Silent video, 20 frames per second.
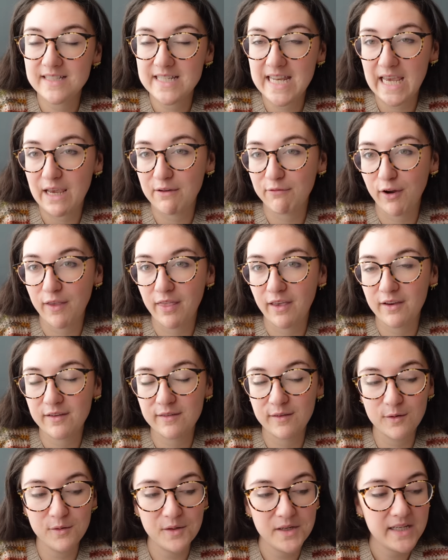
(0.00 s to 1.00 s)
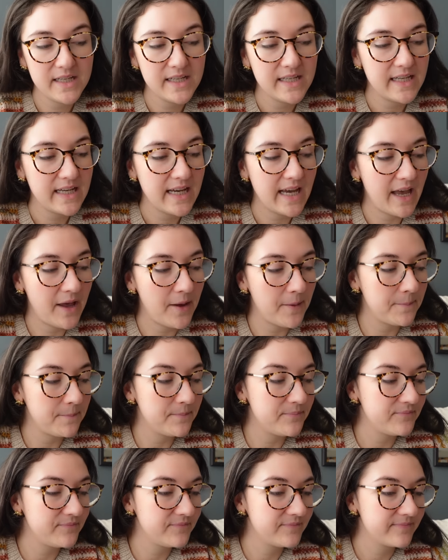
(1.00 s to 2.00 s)
take it further. So
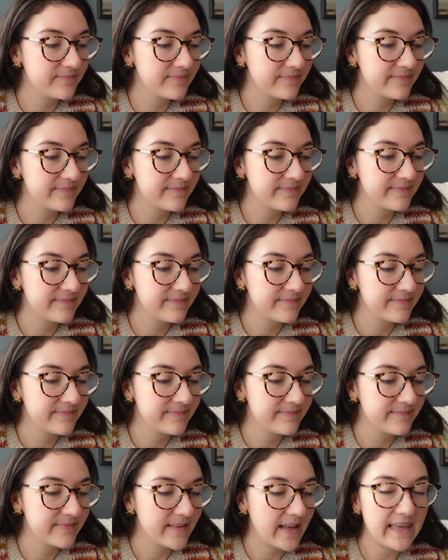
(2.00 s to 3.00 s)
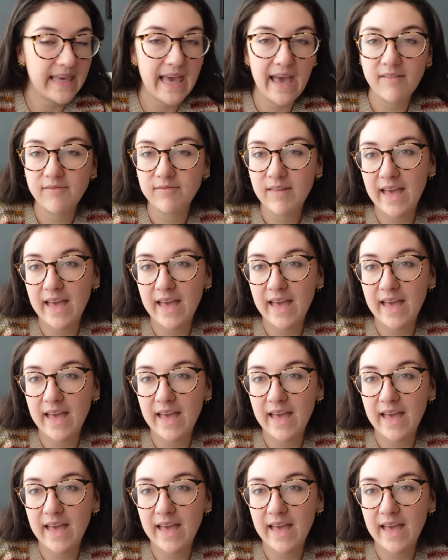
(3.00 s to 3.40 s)
yeah,